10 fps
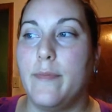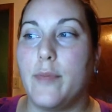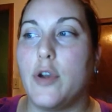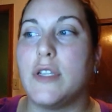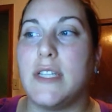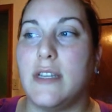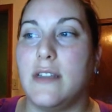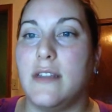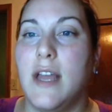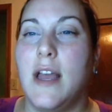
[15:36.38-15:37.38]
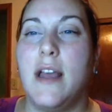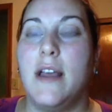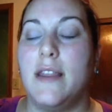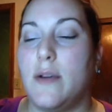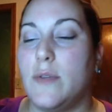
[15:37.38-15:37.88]
person
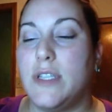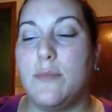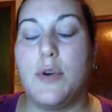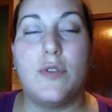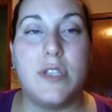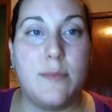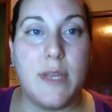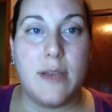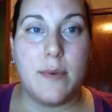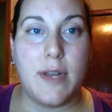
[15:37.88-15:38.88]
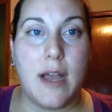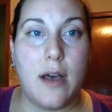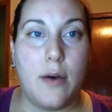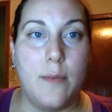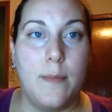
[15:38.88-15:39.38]
that was supposed to be able to
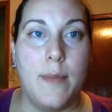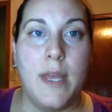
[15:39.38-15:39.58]
help.